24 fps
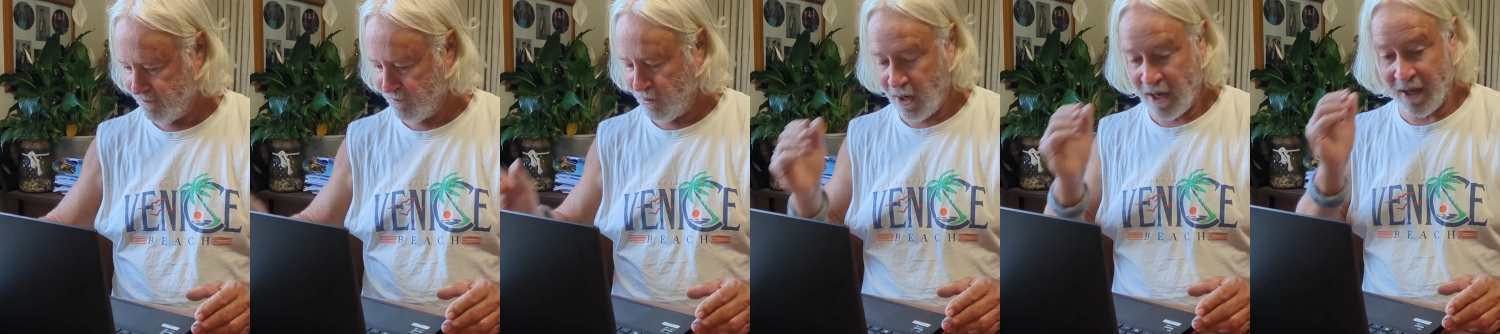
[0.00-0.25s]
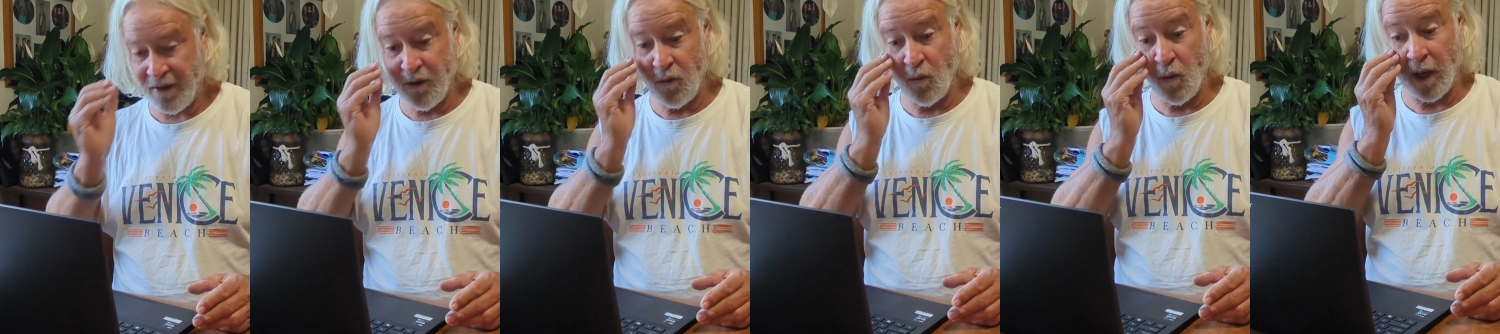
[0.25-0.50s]

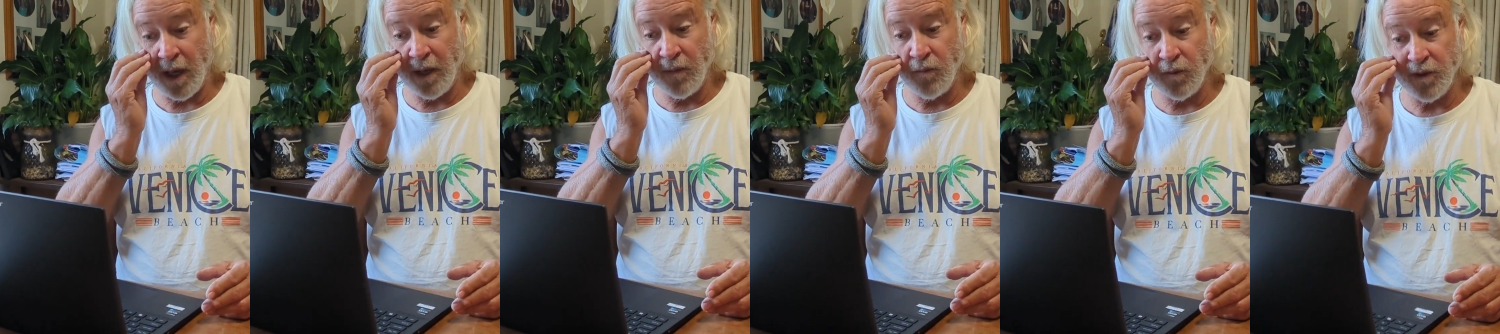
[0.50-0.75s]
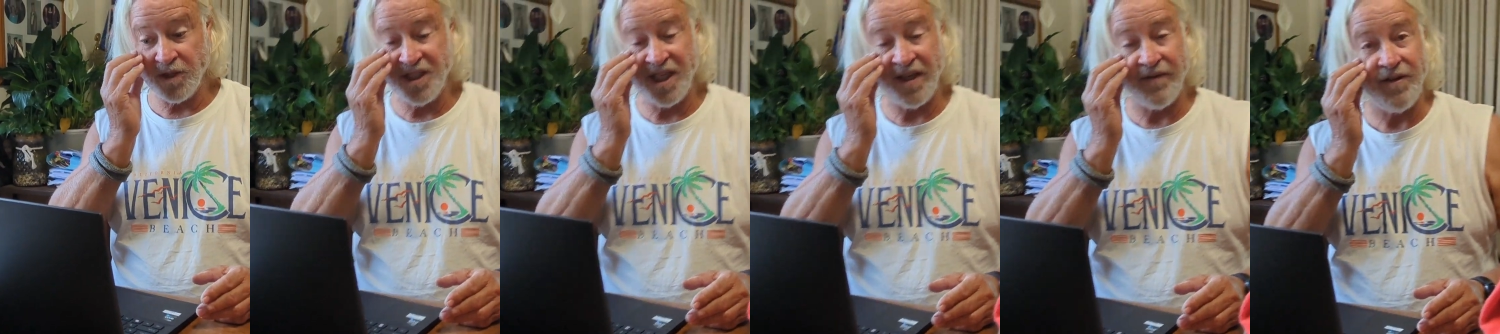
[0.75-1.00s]
My other
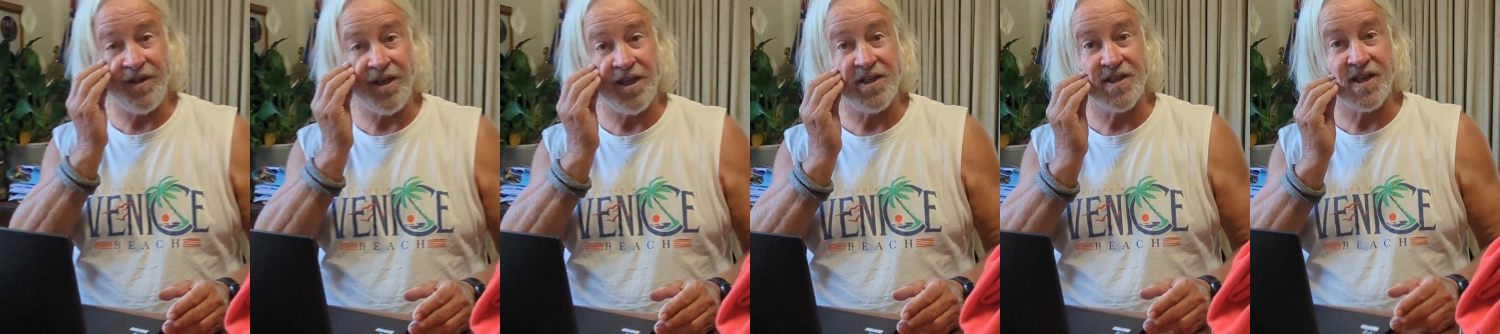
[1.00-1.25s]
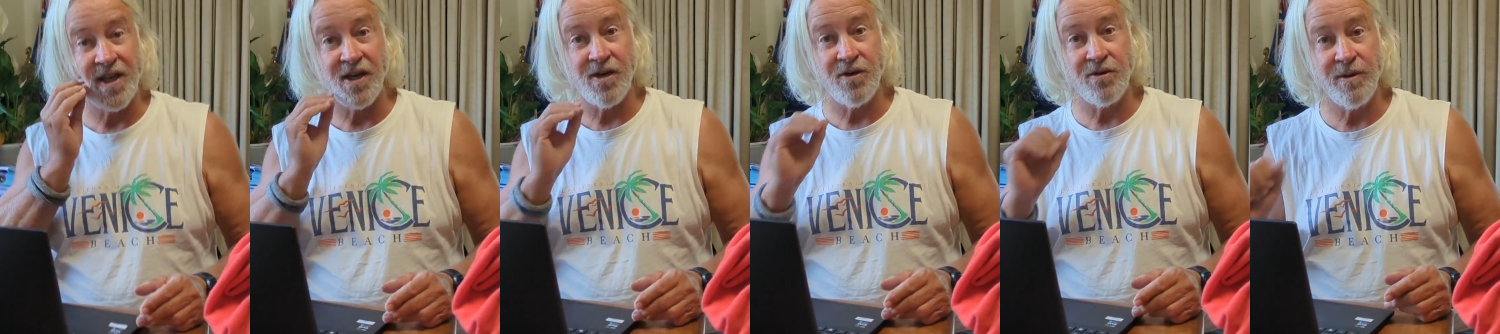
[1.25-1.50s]
one was 7
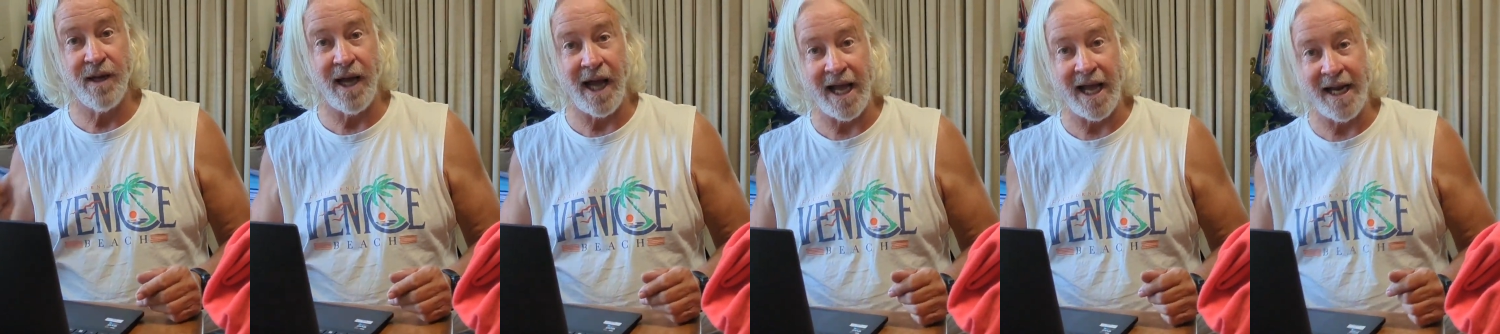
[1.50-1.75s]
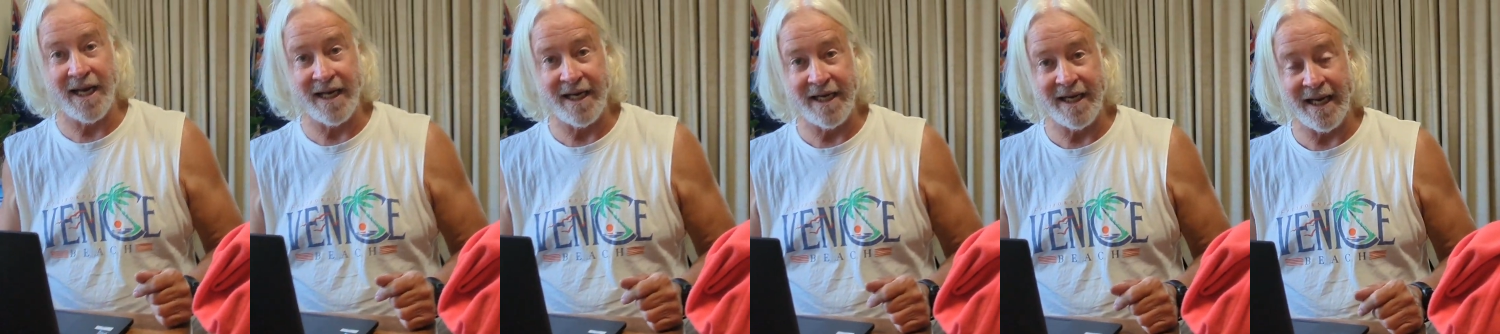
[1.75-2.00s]
years old
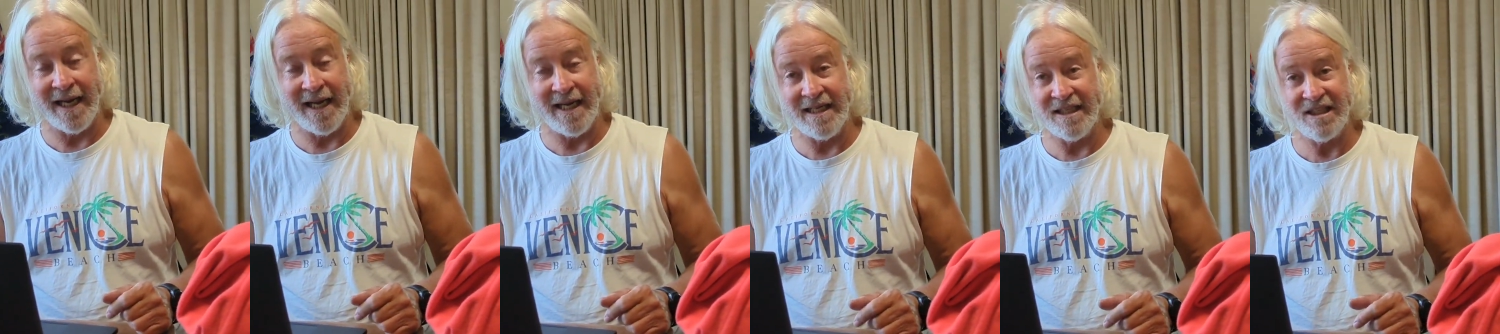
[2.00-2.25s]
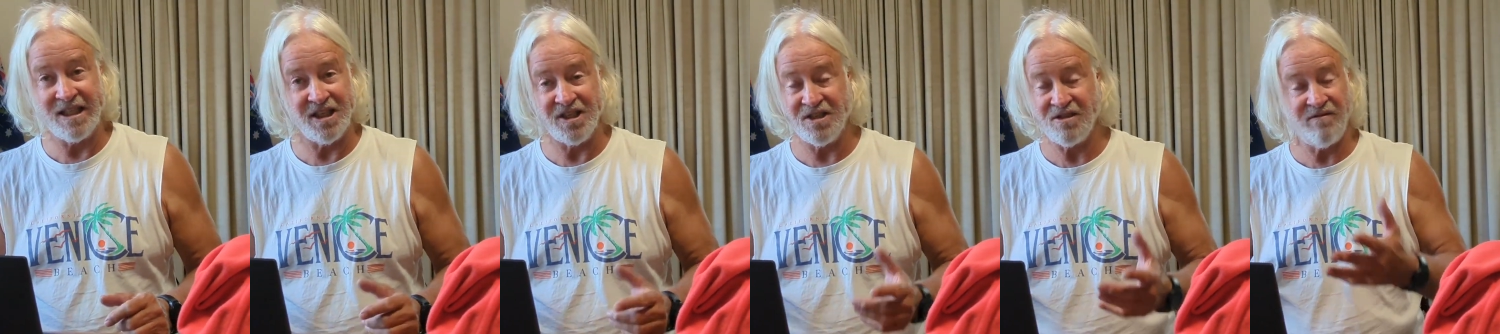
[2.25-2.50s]
and it
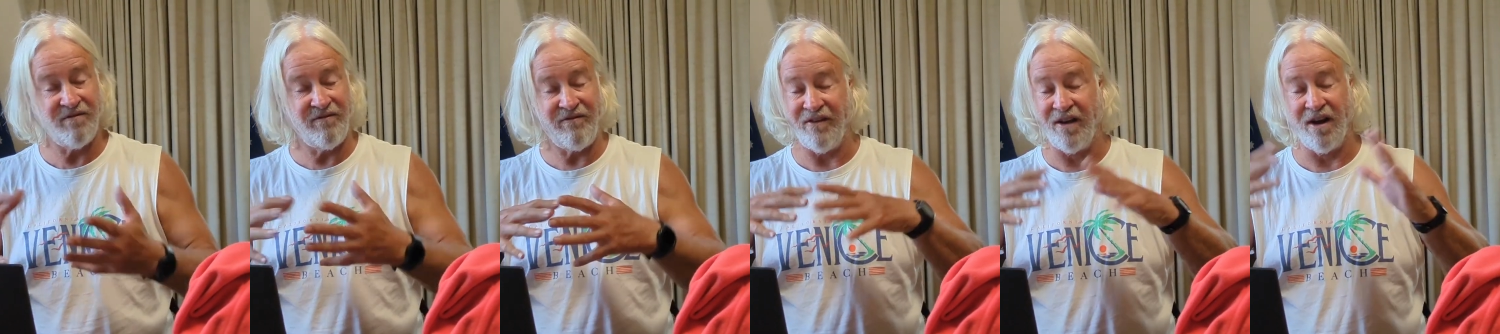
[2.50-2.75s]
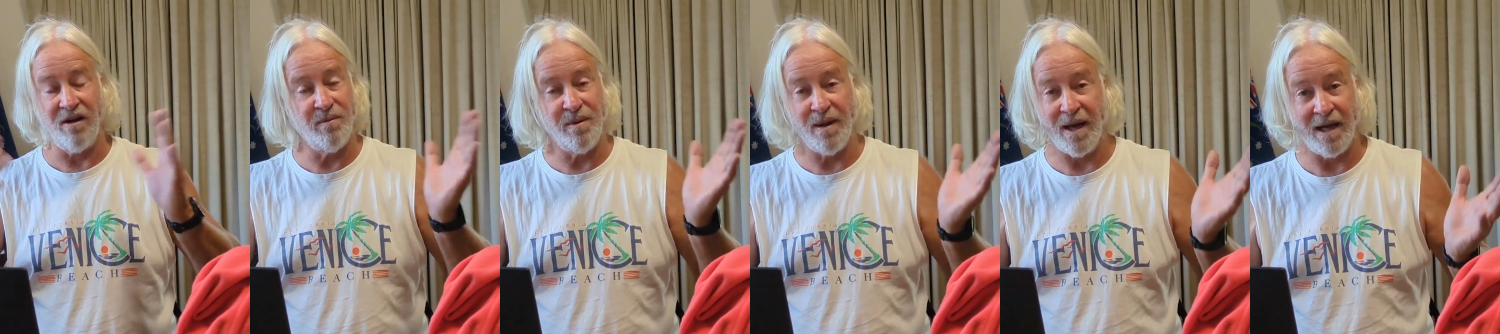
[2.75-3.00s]
just
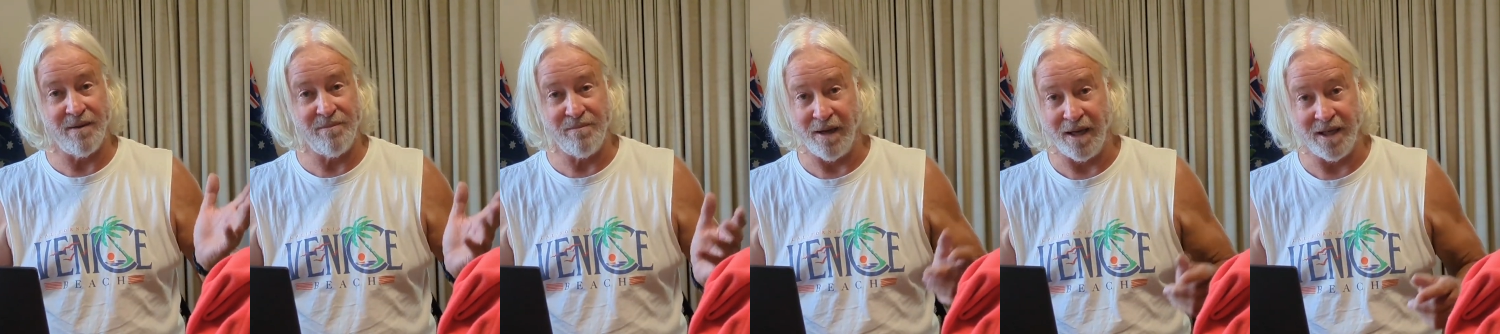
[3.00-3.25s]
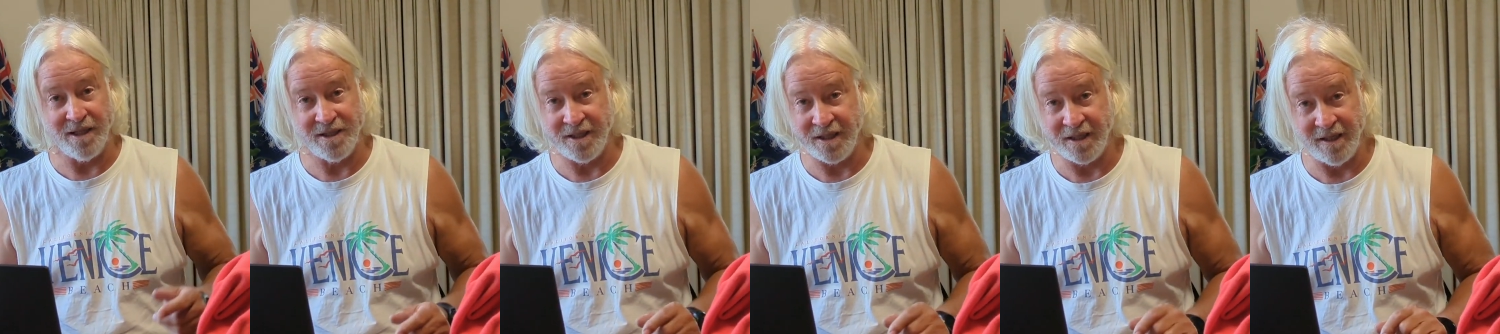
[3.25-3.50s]
fell apart
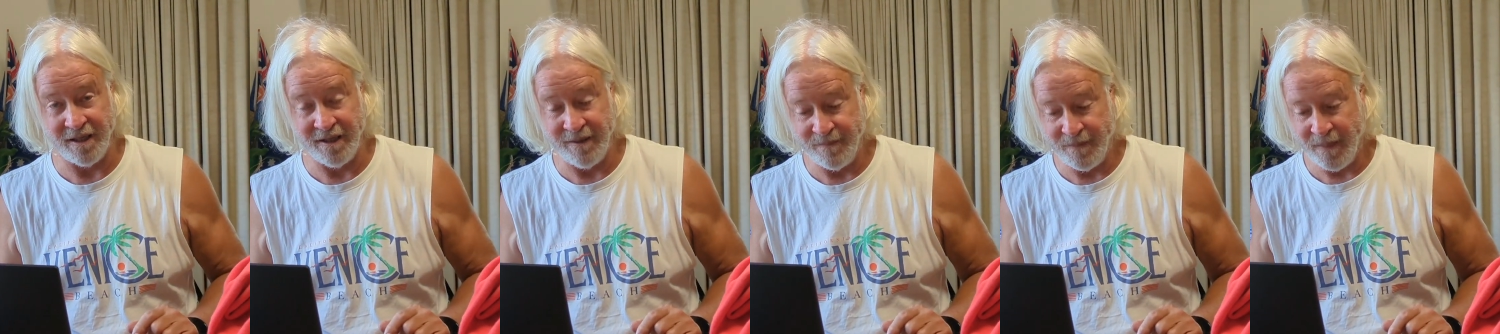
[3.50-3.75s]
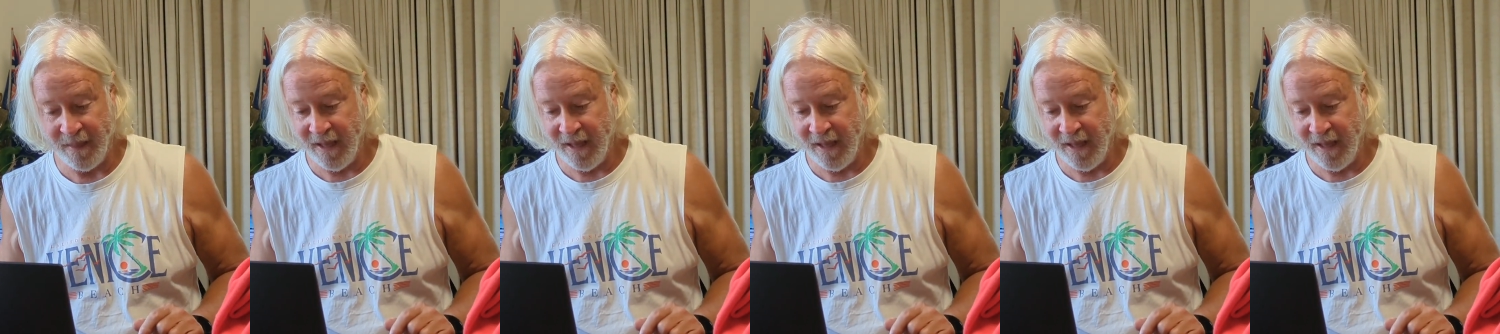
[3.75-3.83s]
basically.